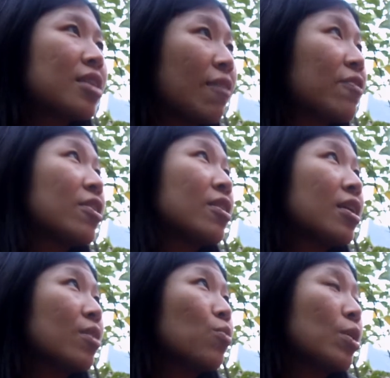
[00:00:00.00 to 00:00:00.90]

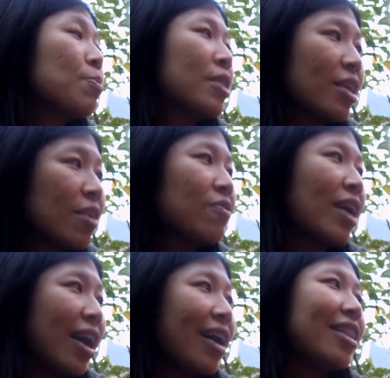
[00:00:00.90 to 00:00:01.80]
definitely we believe
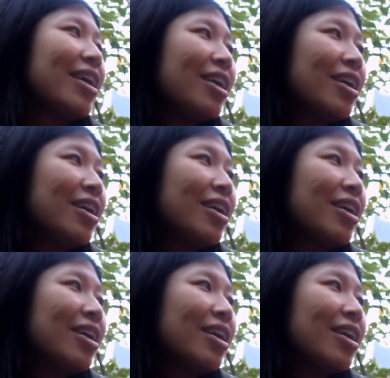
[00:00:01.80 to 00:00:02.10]
that,